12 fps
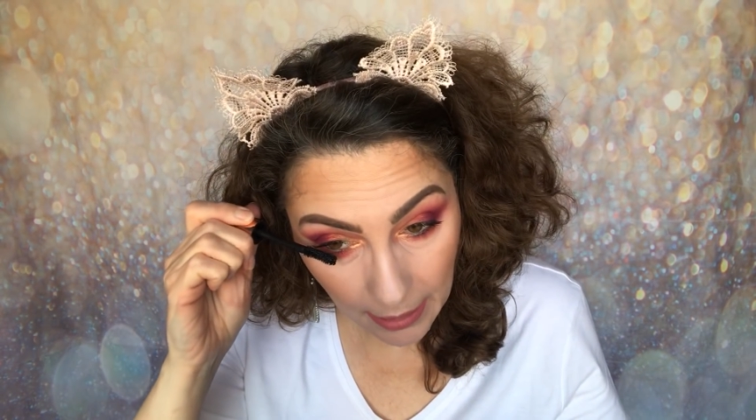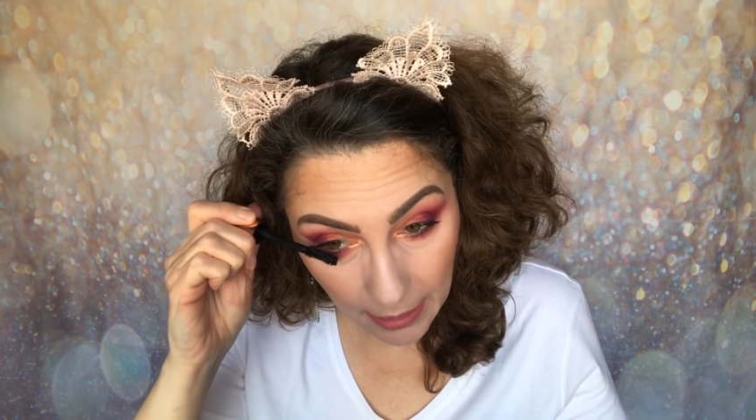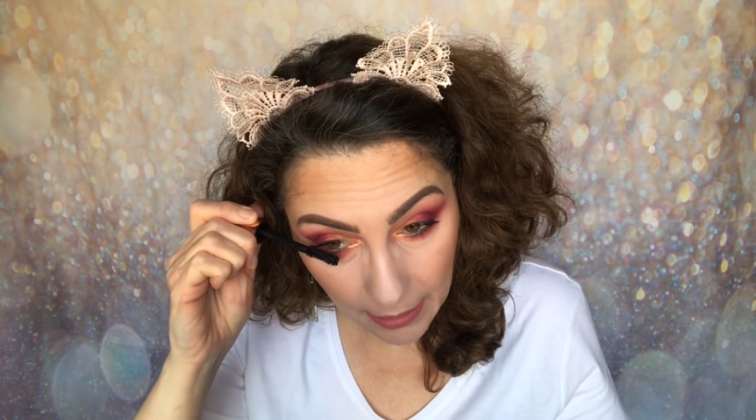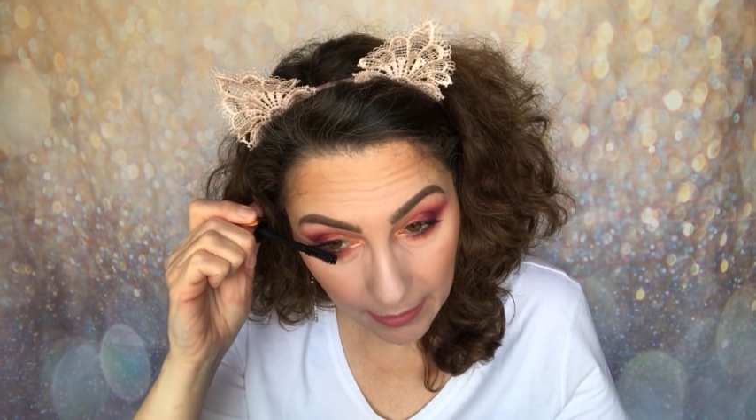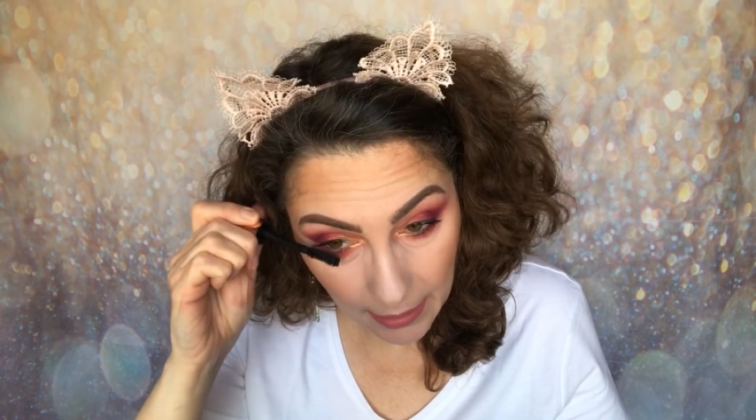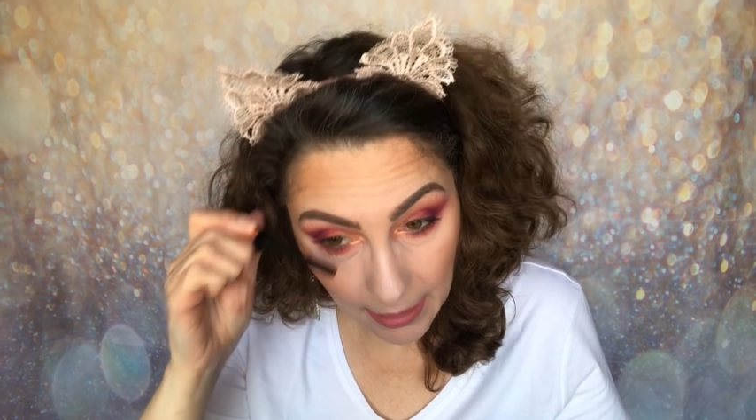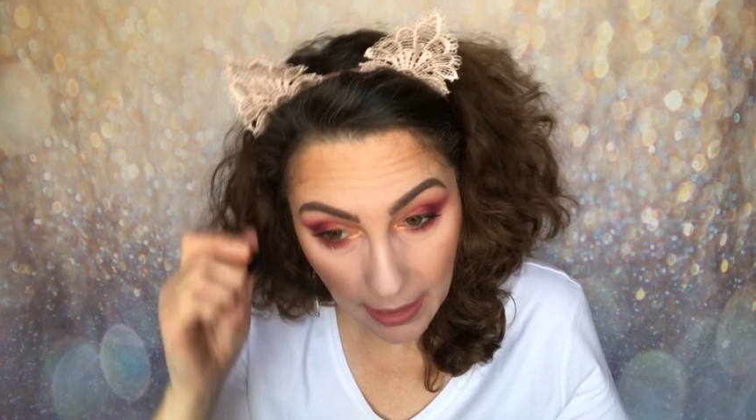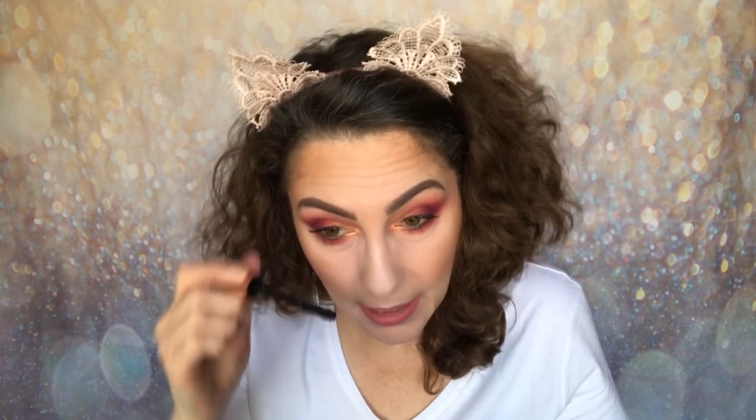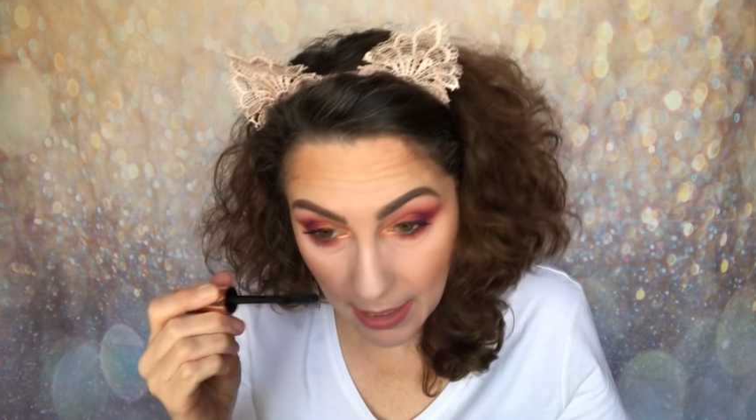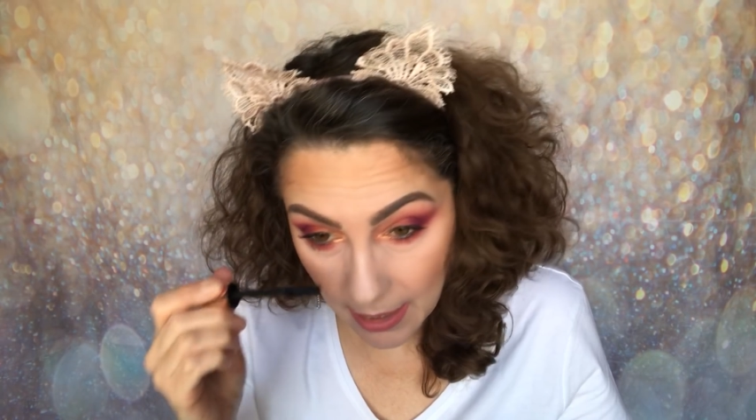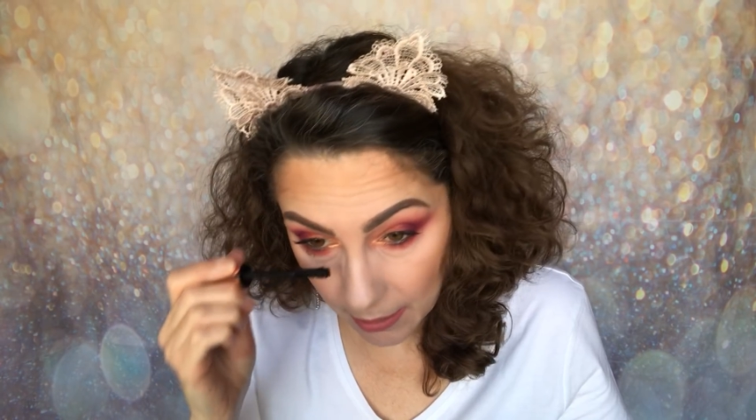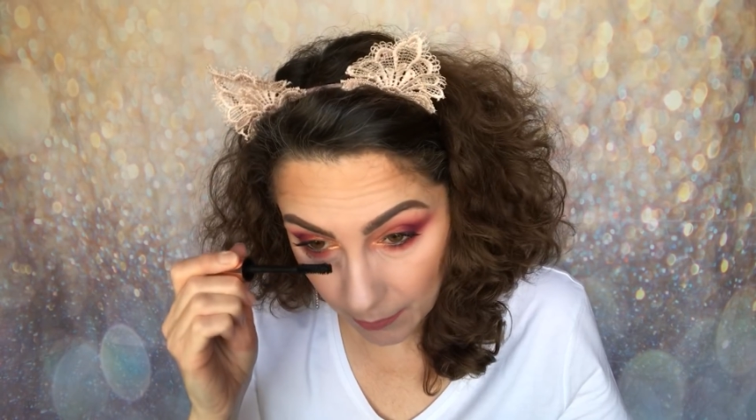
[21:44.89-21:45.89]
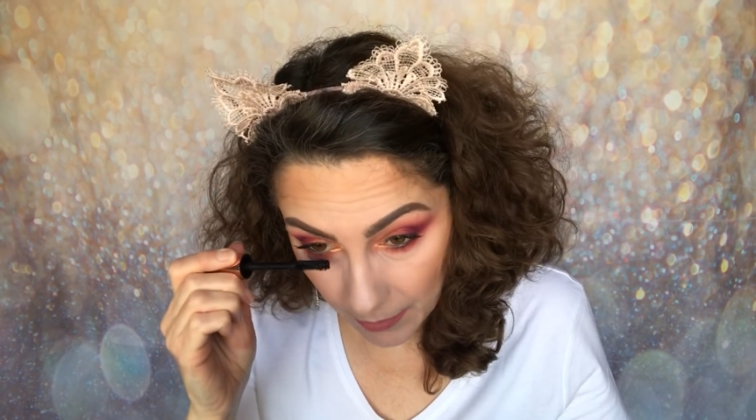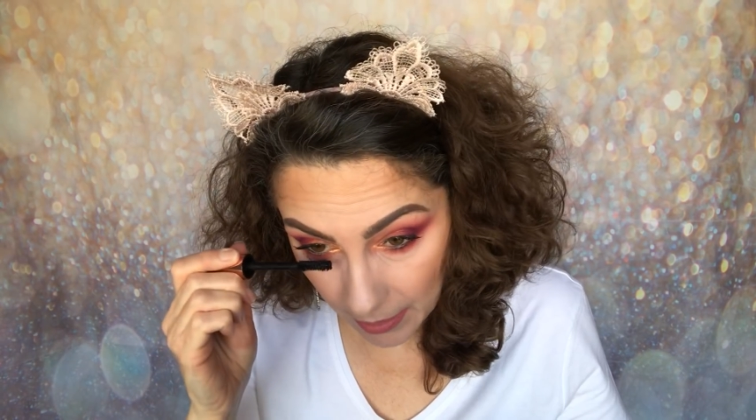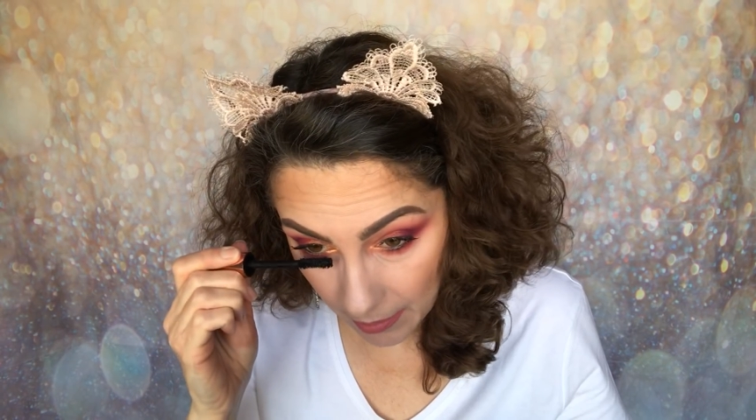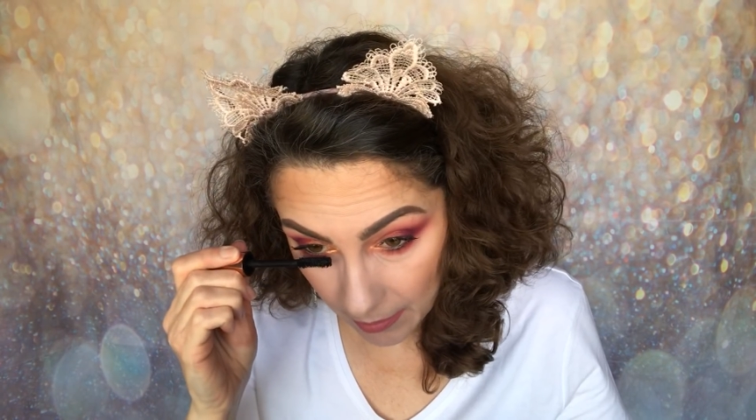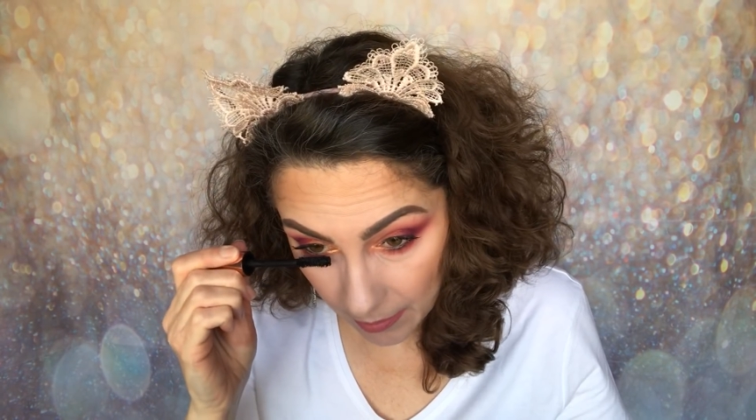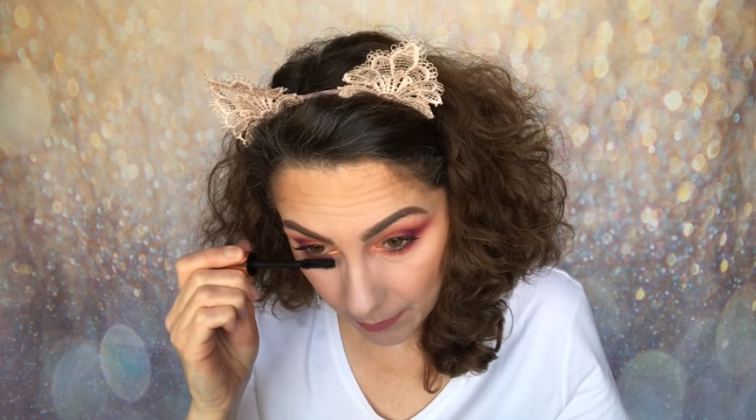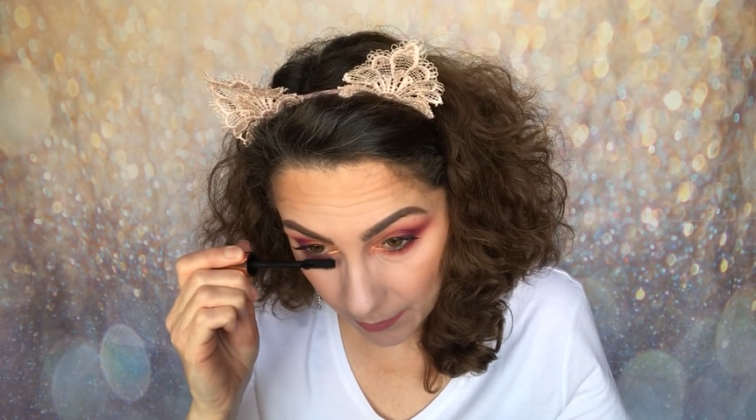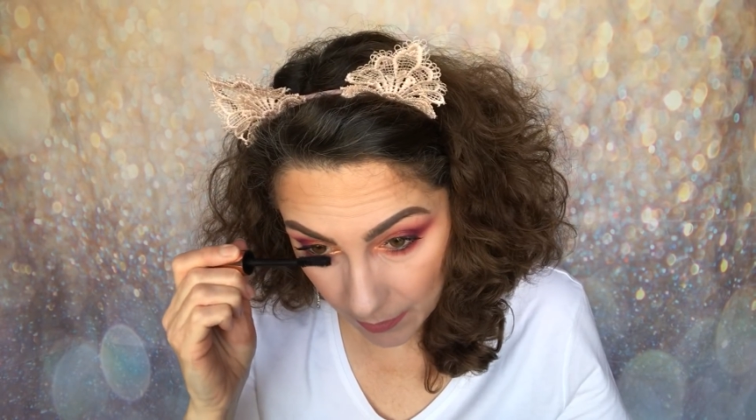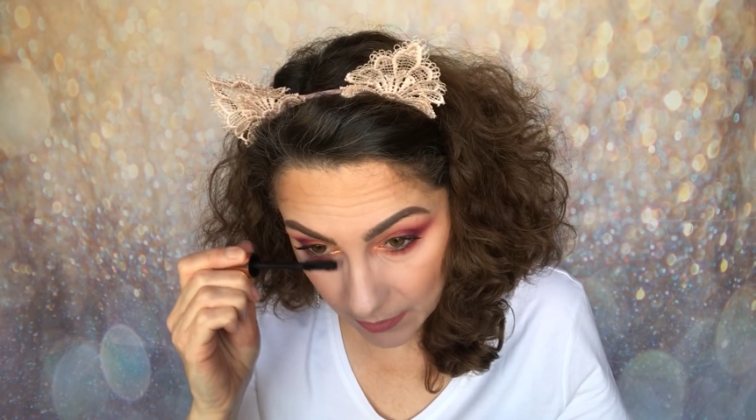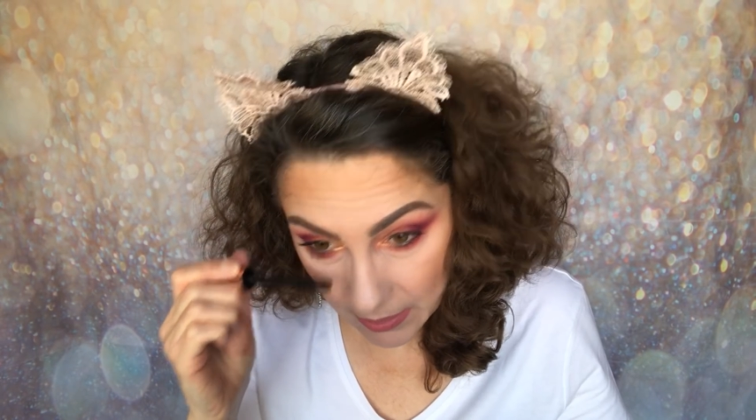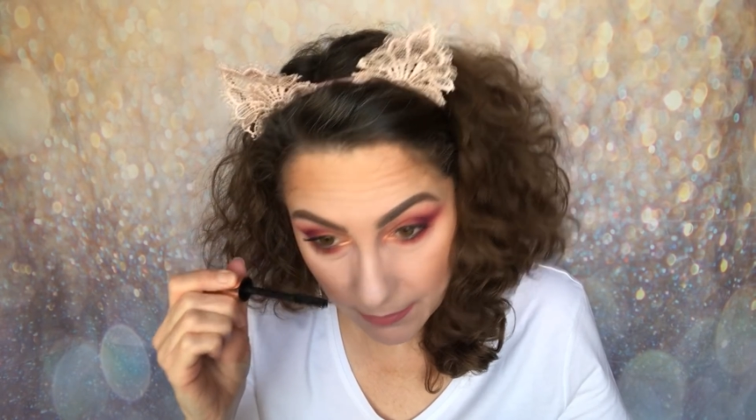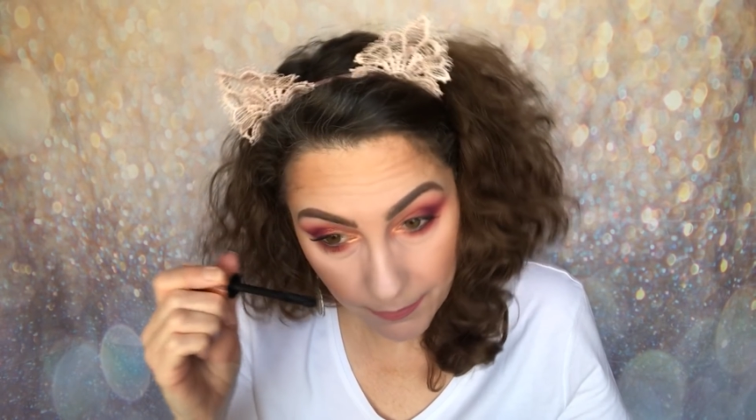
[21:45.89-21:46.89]
add a little bit at the
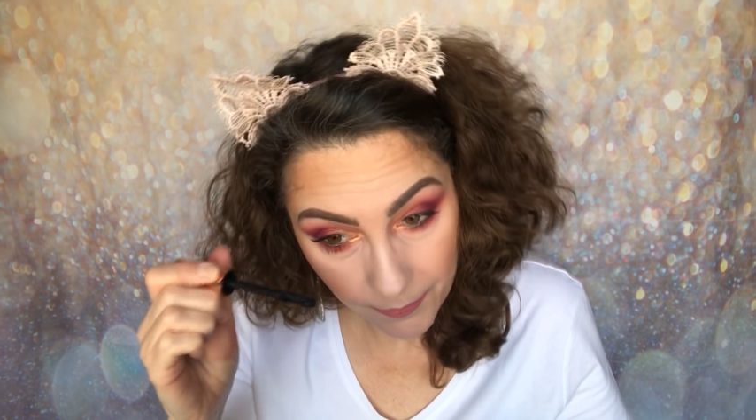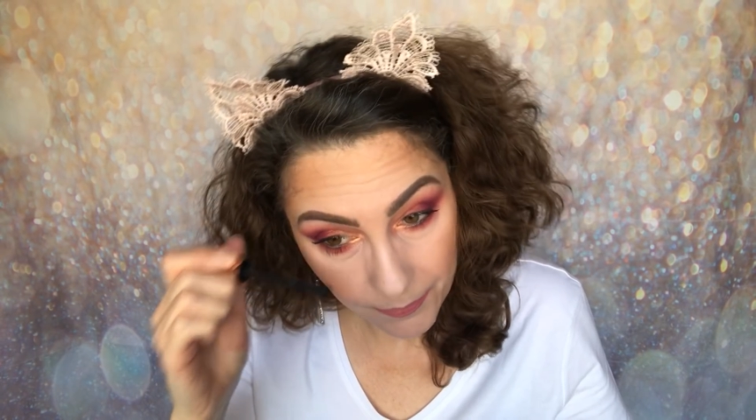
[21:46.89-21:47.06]
bottom.